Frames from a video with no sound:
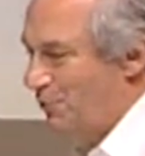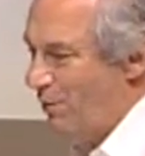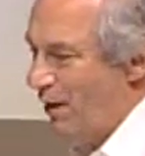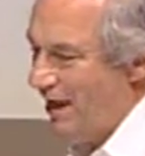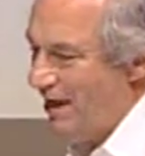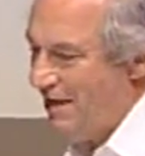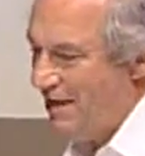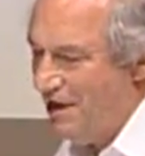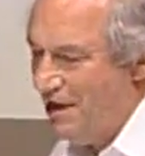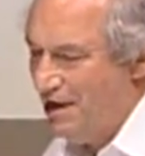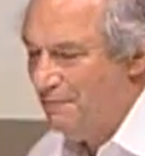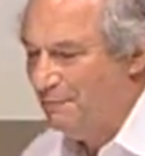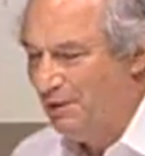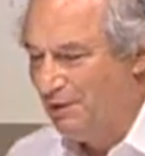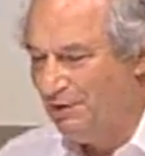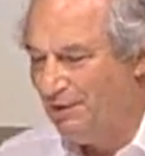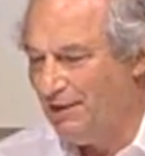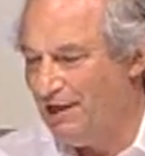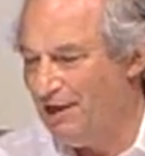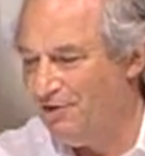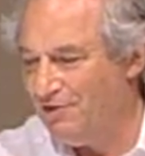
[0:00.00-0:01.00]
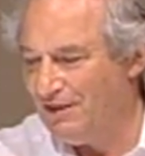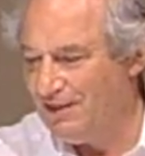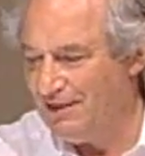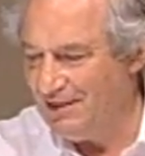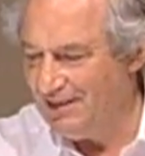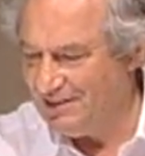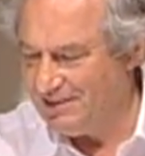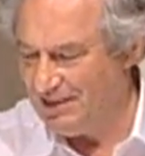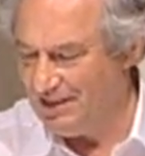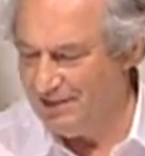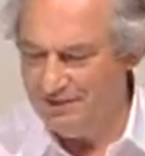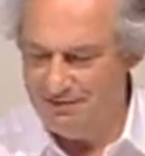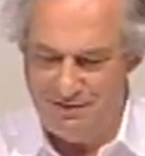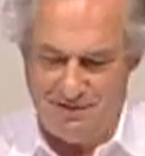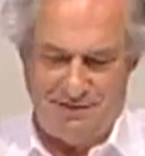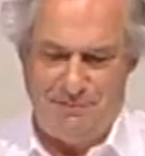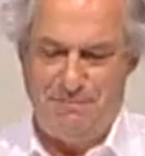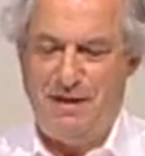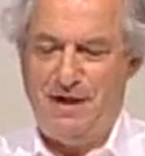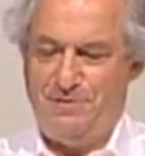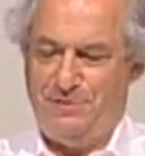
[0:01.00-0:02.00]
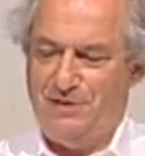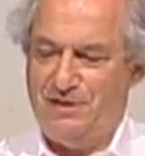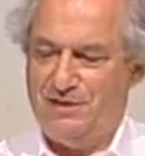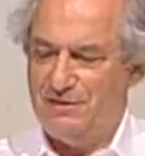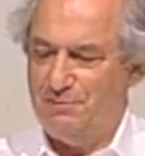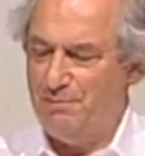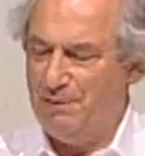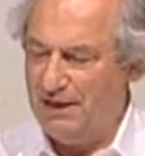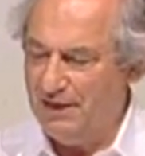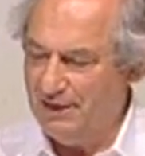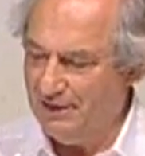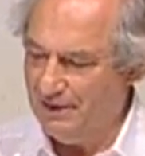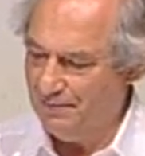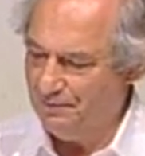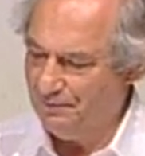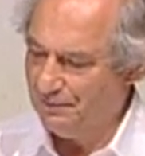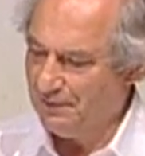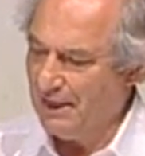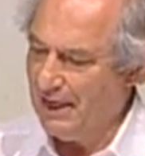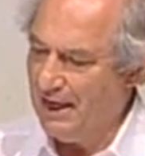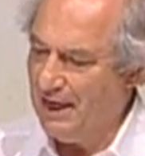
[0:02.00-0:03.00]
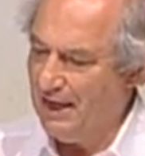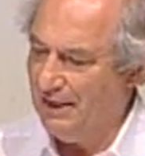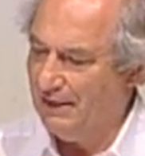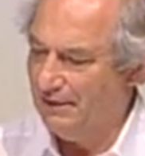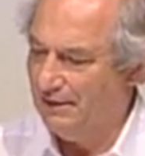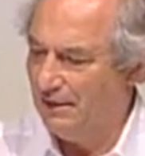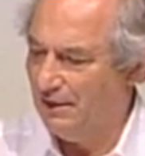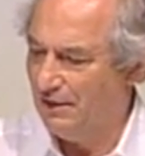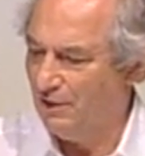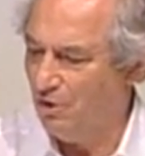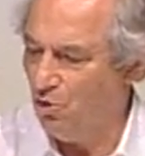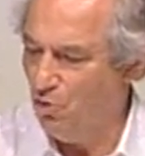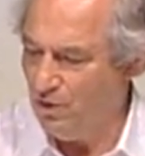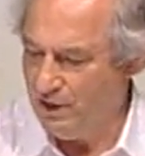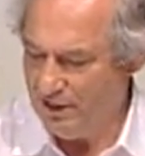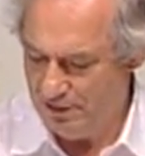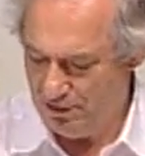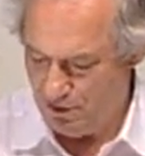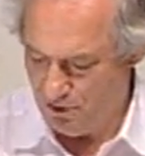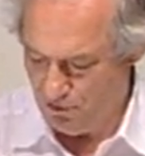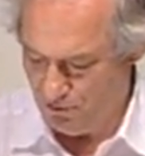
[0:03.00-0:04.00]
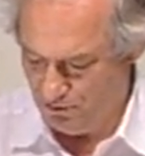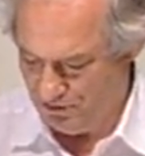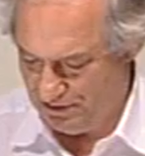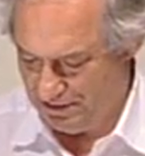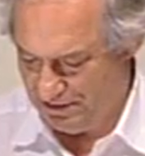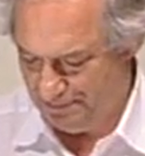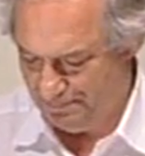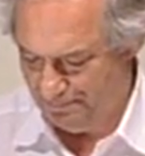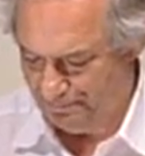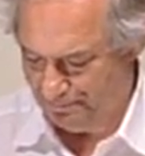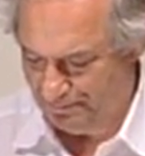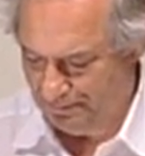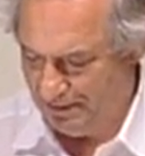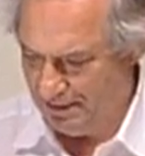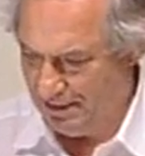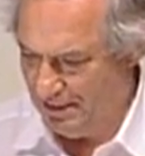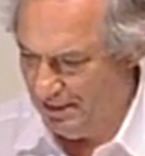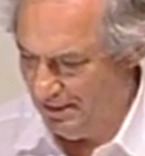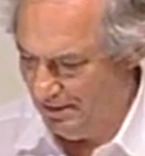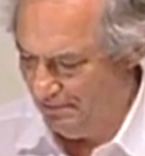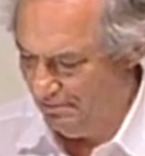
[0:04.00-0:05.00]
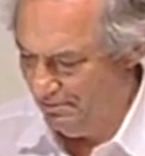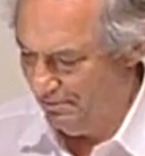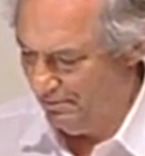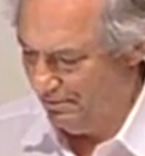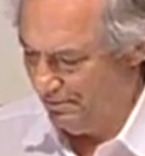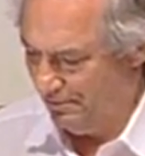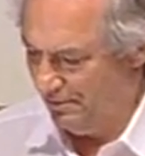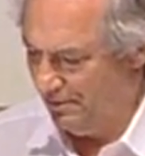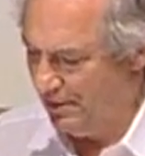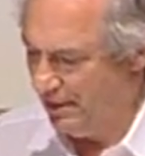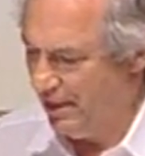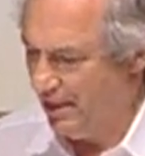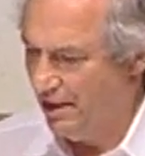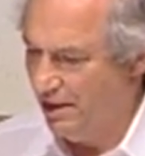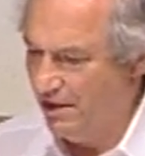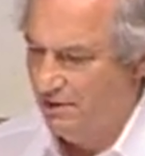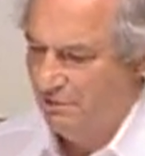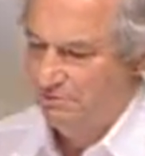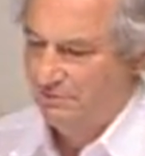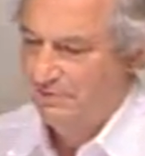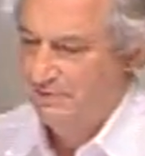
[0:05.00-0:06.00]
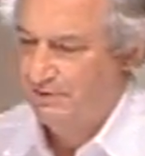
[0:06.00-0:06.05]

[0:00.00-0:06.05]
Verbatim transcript: way, but there it is, it's about this big. And a coin goes in there.